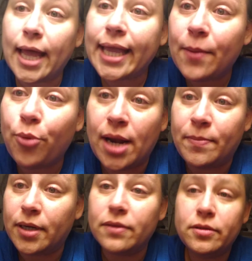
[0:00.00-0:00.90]
get
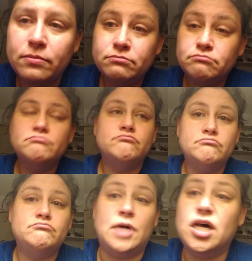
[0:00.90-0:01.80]
Pride Month,
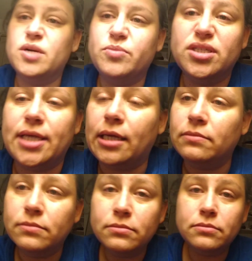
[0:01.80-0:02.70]
100%.
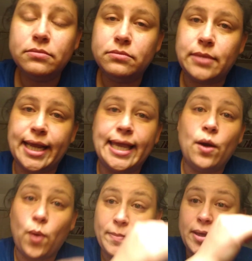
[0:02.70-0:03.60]
I
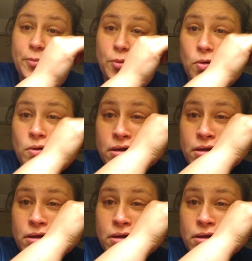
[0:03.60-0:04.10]
get why people